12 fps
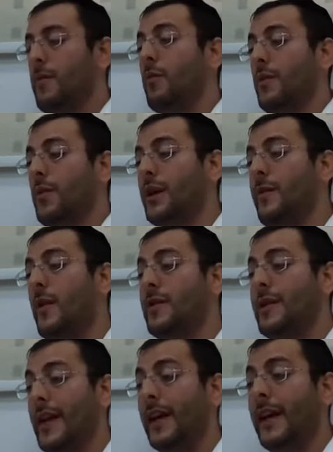But the Gemara
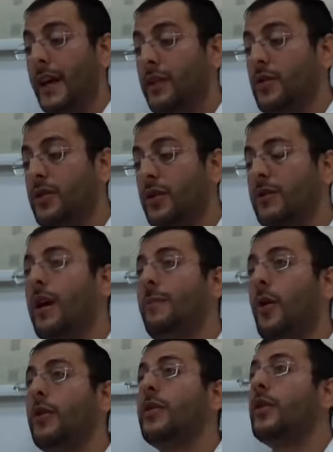is saying a chidush that the
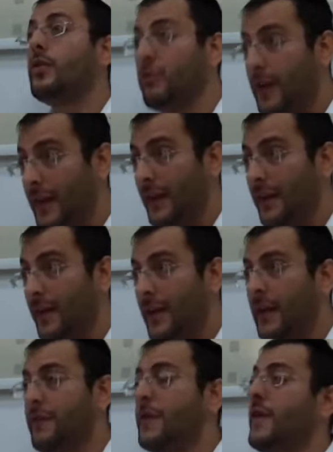Rabbanon agree.
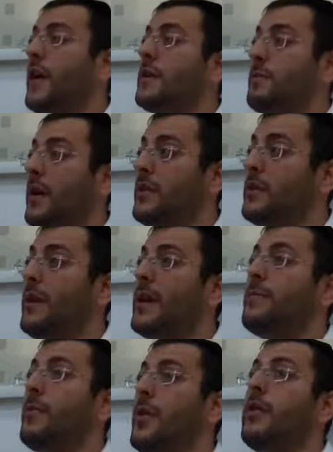If the first person
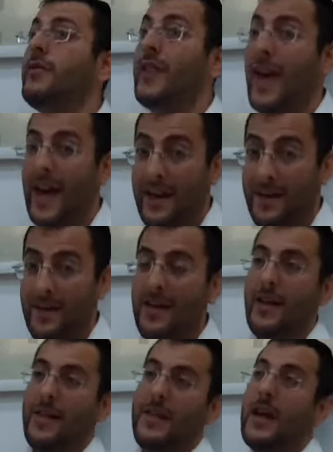made a bar of 10,
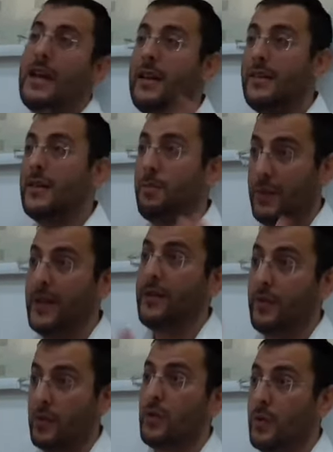then it
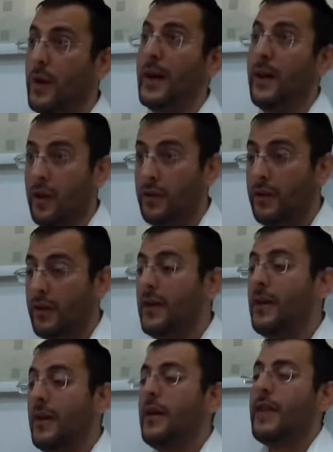splits all the way along.
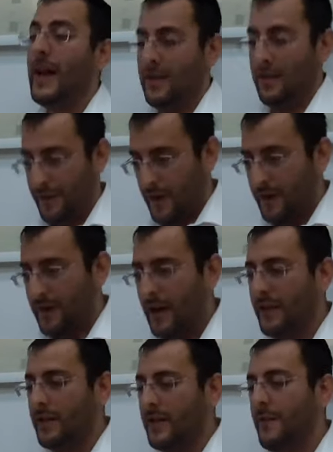That's the first
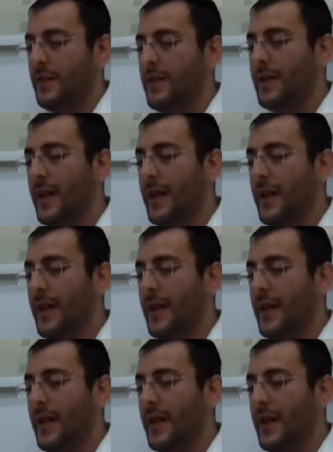answer. And the